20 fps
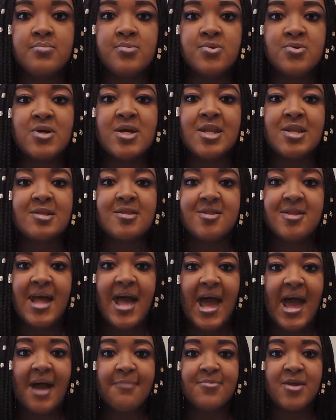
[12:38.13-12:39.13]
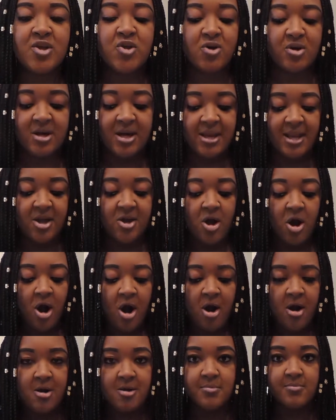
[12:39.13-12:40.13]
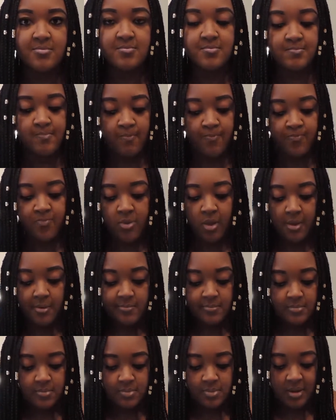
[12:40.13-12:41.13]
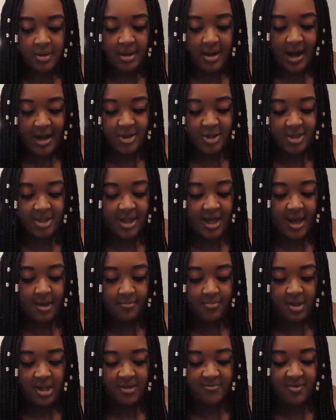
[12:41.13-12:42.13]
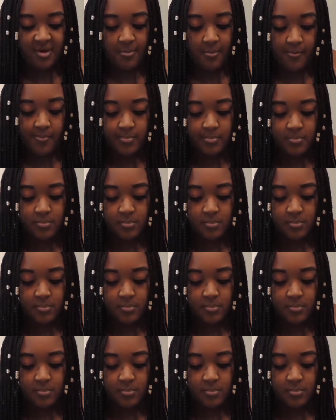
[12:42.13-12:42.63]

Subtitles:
You're getting stabbed and you're getting hurt. I just can't believe it.